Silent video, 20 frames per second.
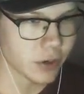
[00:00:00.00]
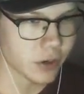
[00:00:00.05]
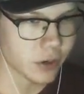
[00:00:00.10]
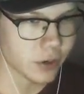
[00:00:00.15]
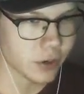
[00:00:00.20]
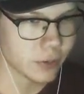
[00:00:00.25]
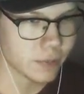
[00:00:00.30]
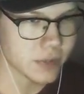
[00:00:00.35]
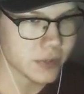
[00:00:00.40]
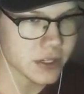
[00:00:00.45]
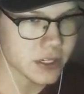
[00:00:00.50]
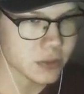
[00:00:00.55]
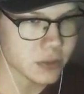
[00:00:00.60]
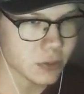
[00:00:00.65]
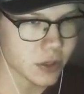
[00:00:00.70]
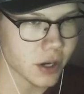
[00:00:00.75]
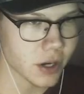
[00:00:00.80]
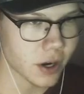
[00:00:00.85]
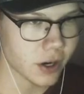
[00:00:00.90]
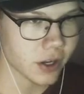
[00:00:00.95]
dude. Dude, I
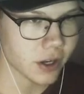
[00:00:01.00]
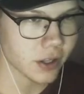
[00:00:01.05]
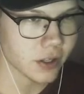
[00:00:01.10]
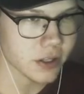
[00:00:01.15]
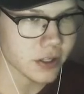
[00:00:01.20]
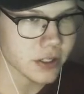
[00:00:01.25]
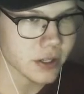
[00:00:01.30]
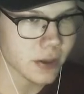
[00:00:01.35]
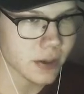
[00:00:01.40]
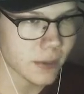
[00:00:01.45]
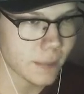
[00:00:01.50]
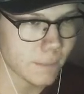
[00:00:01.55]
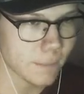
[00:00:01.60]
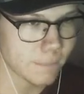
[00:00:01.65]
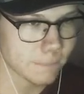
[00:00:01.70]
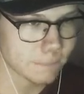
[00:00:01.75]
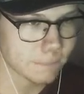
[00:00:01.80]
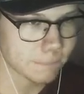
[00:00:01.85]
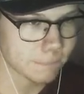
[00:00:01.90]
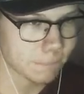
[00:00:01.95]
know it's hard, bro. Wait,
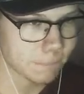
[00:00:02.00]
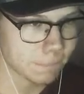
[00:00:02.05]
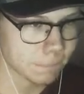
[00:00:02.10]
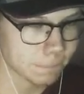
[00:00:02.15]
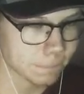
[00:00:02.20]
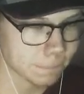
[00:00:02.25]
where do